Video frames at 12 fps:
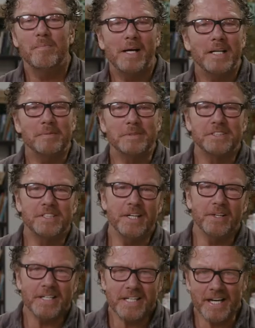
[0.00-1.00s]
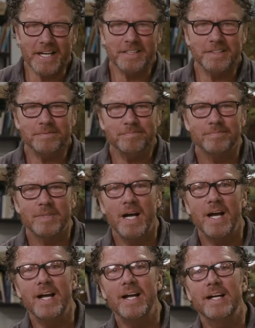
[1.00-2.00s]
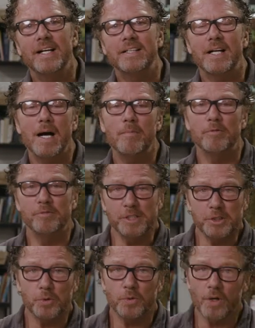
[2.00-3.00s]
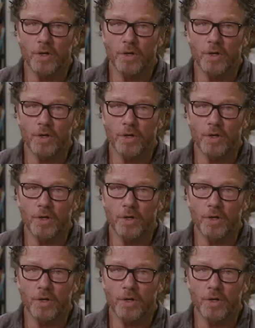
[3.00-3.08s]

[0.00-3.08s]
My name is Terry Cannon, and I'm a visual